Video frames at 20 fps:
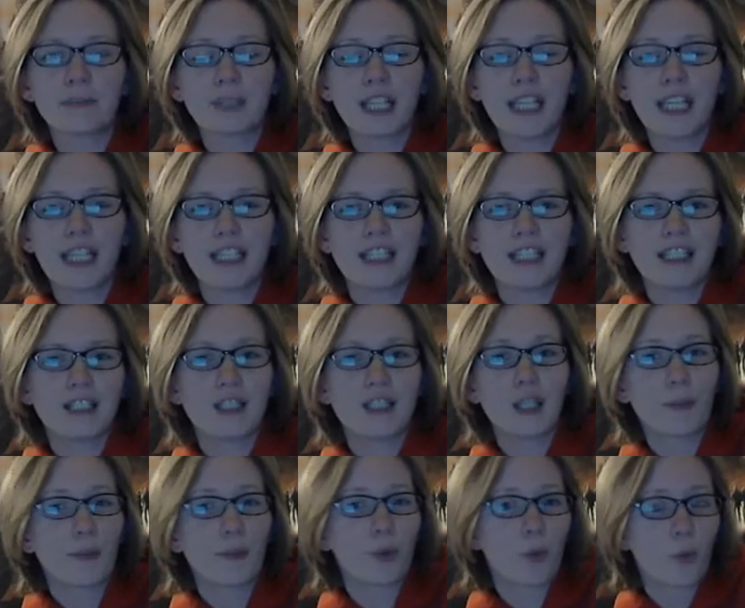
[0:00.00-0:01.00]
Blade
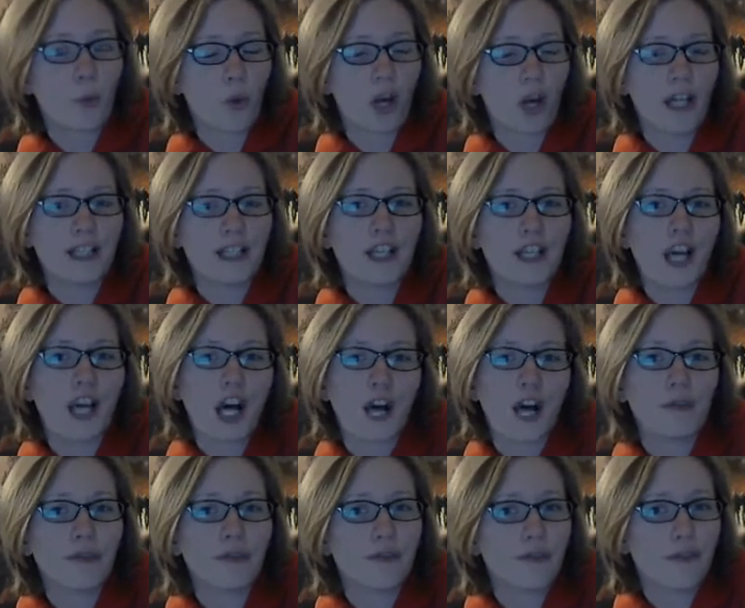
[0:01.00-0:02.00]
#1
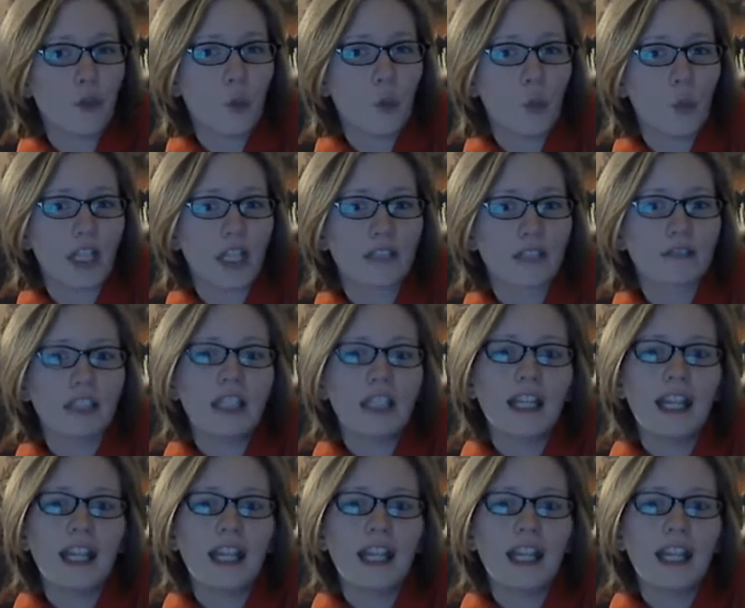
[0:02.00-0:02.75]
of 4.